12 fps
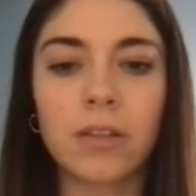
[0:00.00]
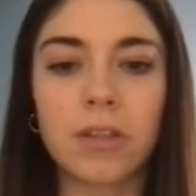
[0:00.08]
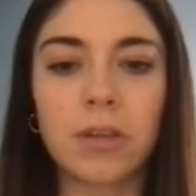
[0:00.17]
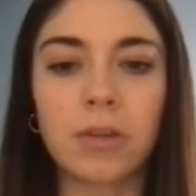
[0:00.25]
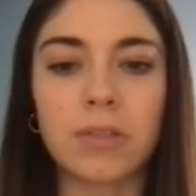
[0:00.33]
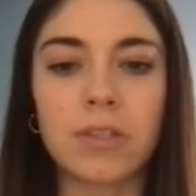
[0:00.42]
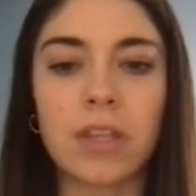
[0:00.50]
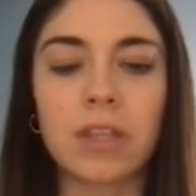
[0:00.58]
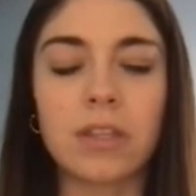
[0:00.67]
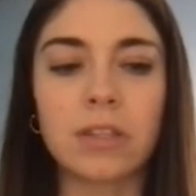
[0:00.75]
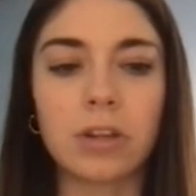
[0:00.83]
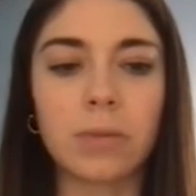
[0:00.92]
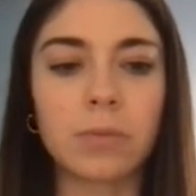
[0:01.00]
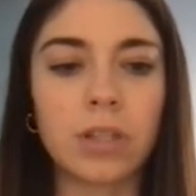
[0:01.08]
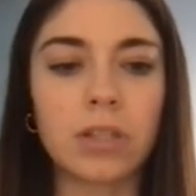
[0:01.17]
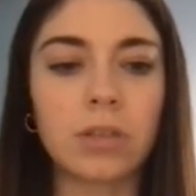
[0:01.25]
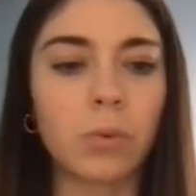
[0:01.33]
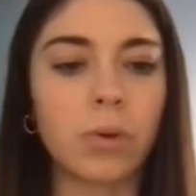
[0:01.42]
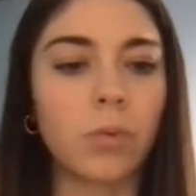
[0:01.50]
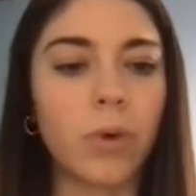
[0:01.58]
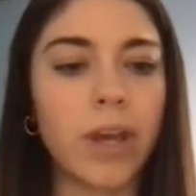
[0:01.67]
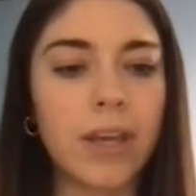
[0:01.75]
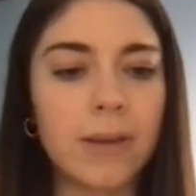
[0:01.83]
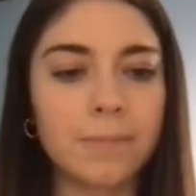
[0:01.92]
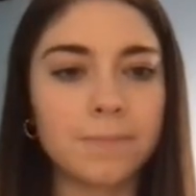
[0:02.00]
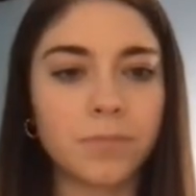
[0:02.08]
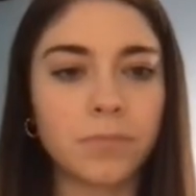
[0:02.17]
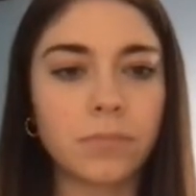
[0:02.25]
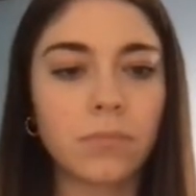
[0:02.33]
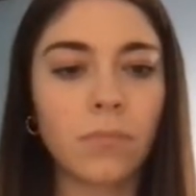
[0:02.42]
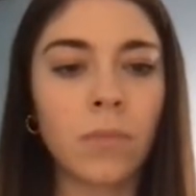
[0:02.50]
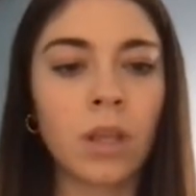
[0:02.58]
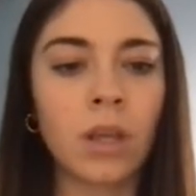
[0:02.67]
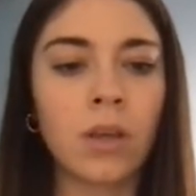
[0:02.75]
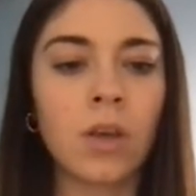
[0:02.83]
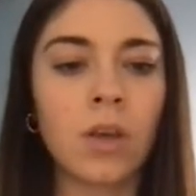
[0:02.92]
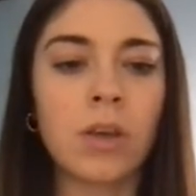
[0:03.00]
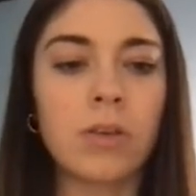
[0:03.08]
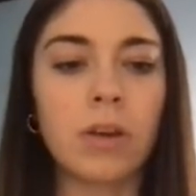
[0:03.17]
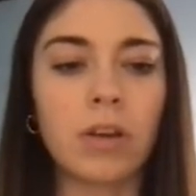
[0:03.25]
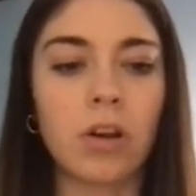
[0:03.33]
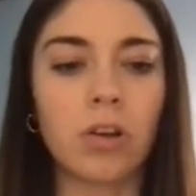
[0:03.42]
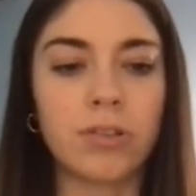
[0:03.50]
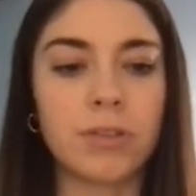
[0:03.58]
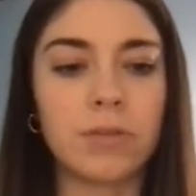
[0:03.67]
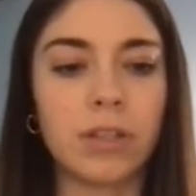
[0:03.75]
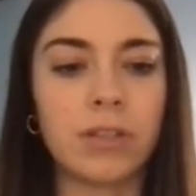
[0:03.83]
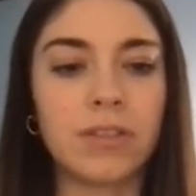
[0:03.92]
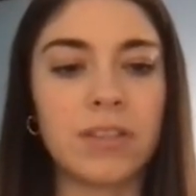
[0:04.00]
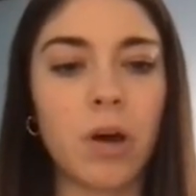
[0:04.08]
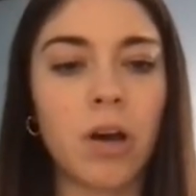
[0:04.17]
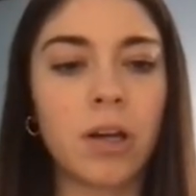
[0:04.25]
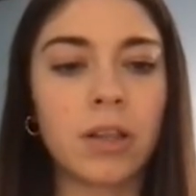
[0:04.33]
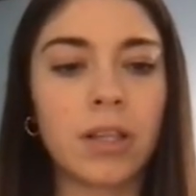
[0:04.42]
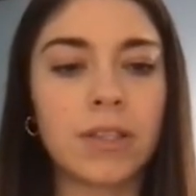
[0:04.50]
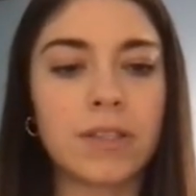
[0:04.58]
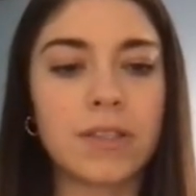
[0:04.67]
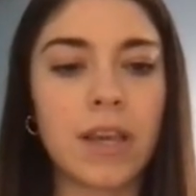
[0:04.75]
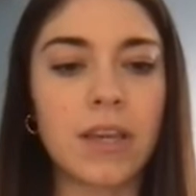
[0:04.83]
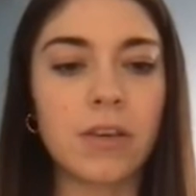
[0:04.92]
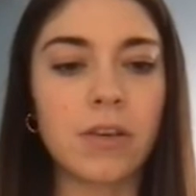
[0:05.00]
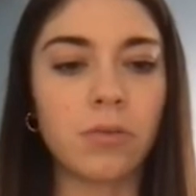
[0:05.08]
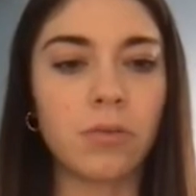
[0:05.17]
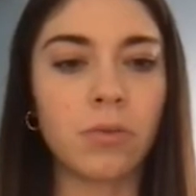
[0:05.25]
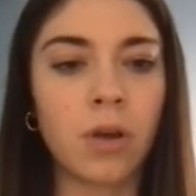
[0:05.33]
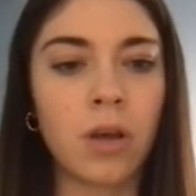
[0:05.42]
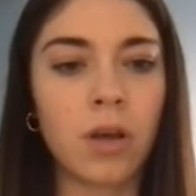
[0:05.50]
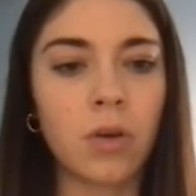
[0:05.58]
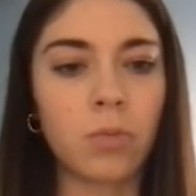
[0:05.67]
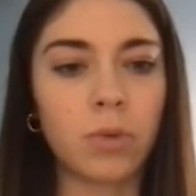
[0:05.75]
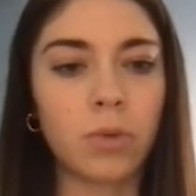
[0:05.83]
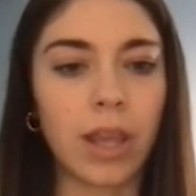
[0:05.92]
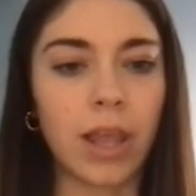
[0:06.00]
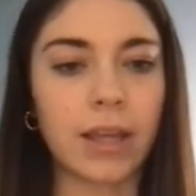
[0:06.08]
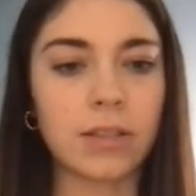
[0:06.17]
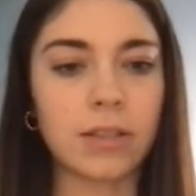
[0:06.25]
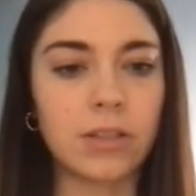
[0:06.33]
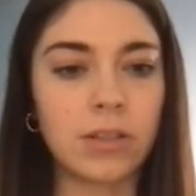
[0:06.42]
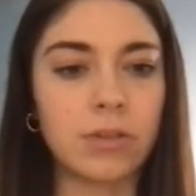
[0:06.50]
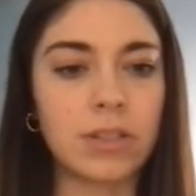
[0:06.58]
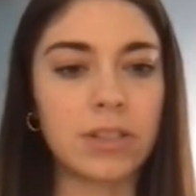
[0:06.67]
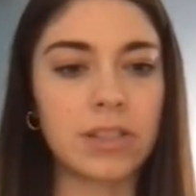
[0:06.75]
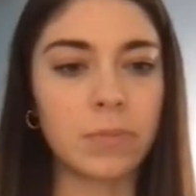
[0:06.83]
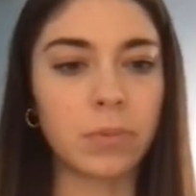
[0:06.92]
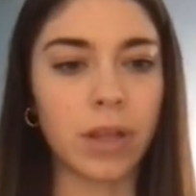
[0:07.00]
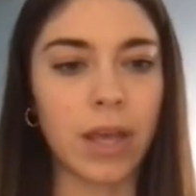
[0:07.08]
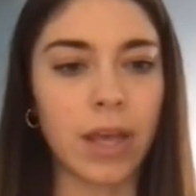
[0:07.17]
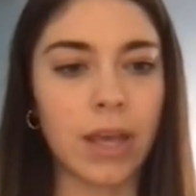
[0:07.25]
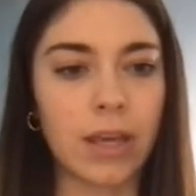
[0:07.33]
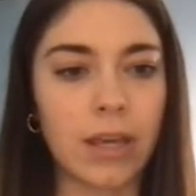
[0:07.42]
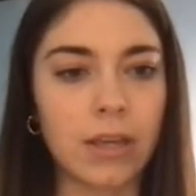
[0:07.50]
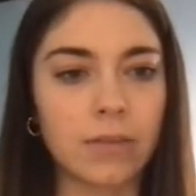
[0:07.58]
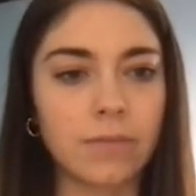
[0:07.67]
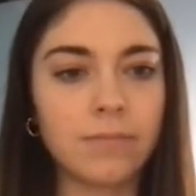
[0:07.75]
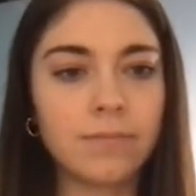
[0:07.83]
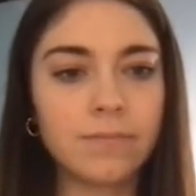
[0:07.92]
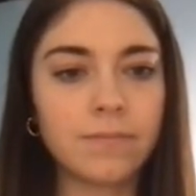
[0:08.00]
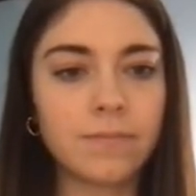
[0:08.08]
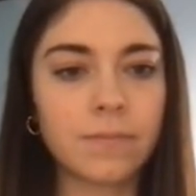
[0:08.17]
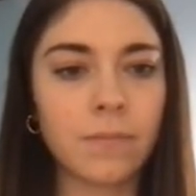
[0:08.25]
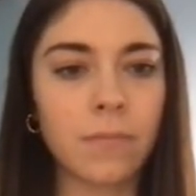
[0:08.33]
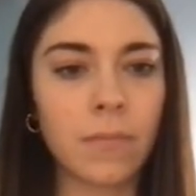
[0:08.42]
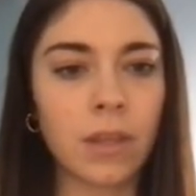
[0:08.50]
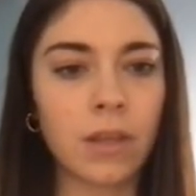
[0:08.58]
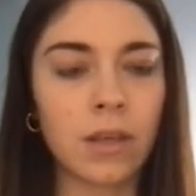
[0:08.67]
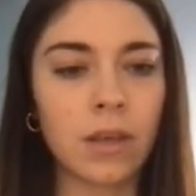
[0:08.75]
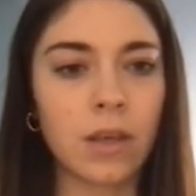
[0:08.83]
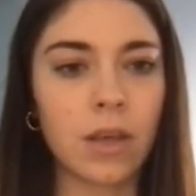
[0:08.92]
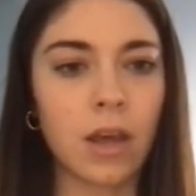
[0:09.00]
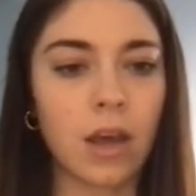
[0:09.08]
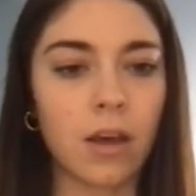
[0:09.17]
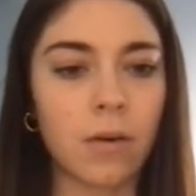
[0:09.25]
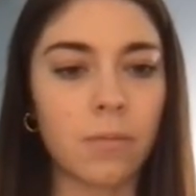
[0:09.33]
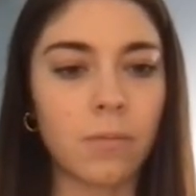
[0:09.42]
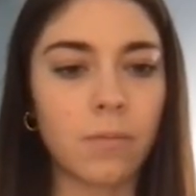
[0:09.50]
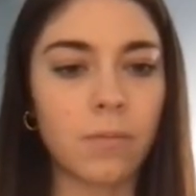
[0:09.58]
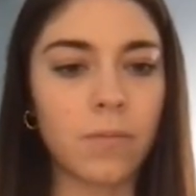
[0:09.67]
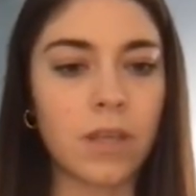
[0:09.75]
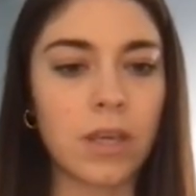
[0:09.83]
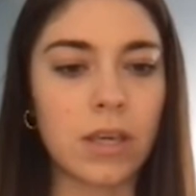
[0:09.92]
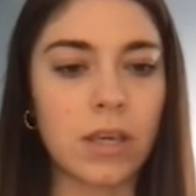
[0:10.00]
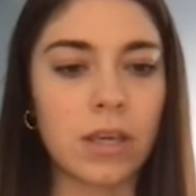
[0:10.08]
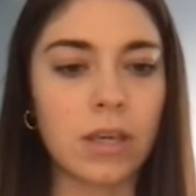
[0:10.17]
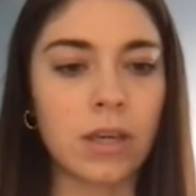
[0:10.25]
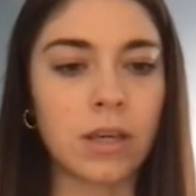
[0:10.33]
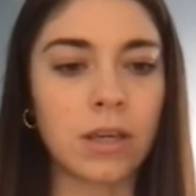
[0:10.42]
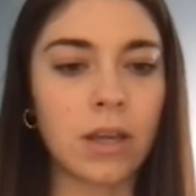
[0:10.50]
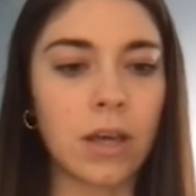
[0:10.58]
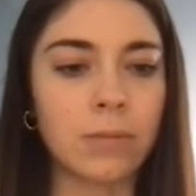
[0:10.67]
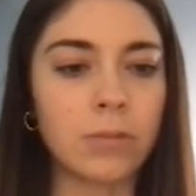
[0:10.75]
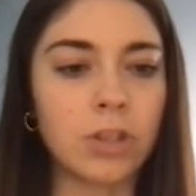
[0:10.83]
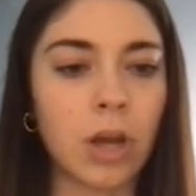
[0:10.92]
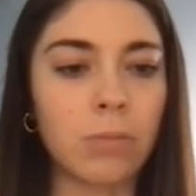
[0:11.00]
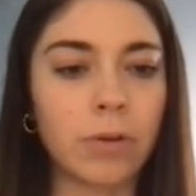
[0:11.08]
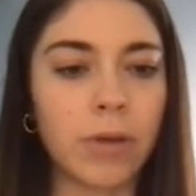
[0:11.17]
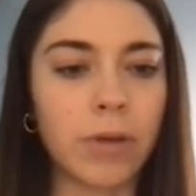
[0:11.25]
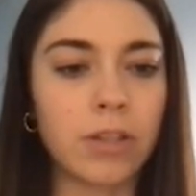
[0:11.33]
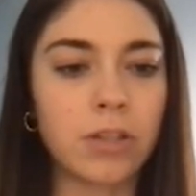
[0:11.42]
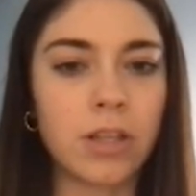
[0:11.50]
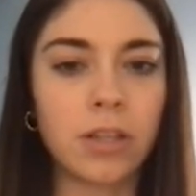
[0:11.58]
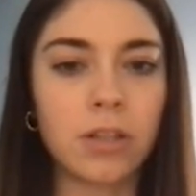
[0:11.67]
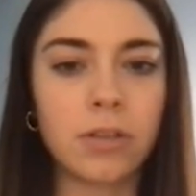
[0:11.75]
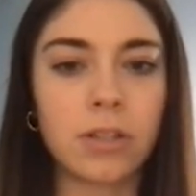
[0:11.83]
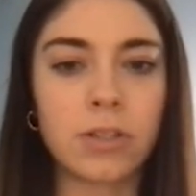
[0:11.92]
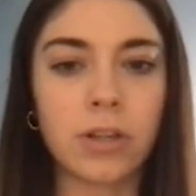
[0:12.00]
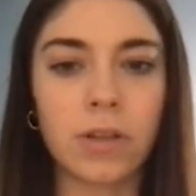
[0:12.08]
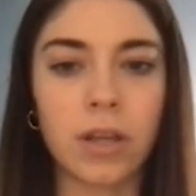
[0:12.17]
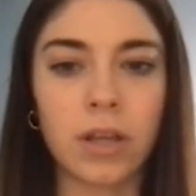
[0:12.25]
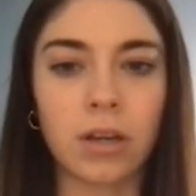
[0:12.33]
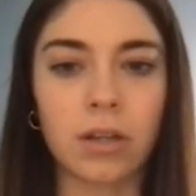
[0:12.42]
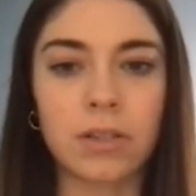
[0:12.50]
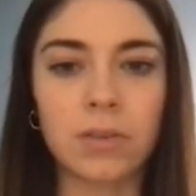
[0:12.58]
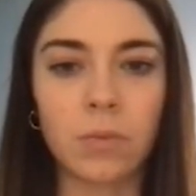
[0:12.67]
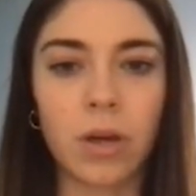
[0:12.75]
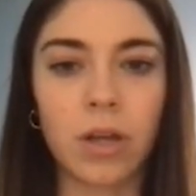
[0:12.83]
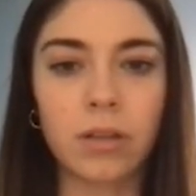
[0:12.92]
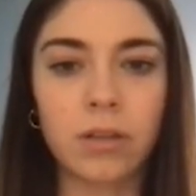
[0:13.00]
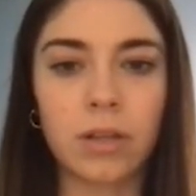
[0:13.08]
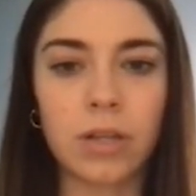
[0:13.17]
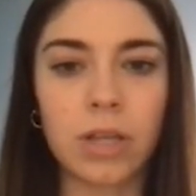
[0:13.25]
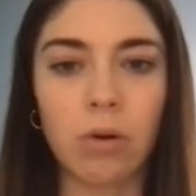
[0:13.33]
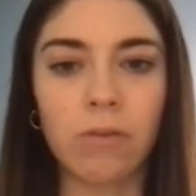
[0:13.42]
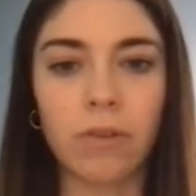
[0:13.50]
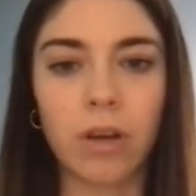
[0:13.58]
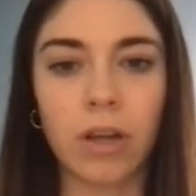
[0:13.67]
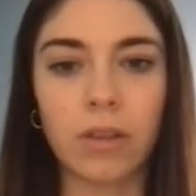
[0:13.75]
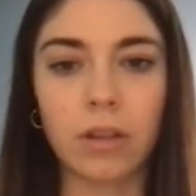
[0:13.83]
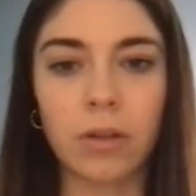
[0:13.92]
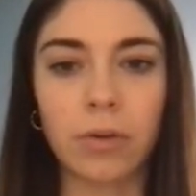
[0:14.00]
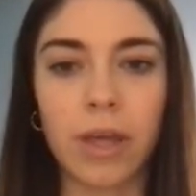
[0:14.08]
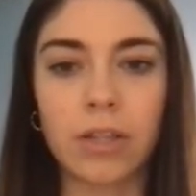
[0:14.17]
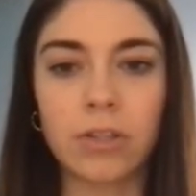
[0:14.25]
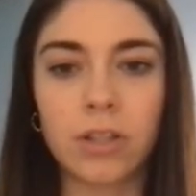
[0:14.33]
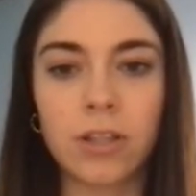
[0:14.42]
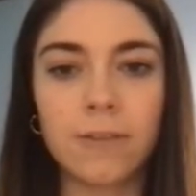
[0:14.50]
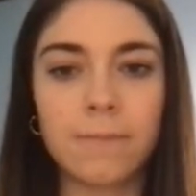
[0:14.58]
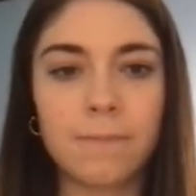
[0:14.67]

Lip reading: So you'll see the descriptions went away. You can also turn some on. Let's say you would like to display the job location. You can turn that on as well. Now we've got the location.